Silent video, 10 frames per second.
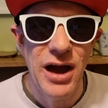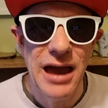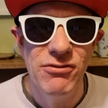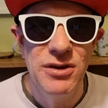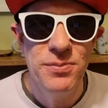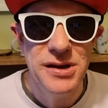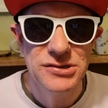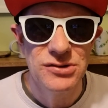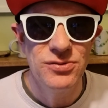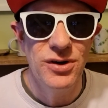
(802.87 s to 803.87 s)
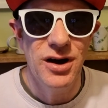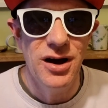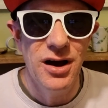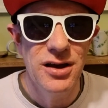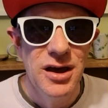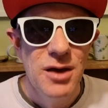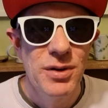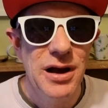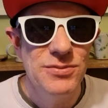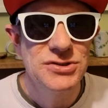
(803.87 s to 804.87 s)
Every piece of work
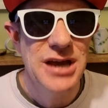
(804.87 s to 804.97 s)
becomes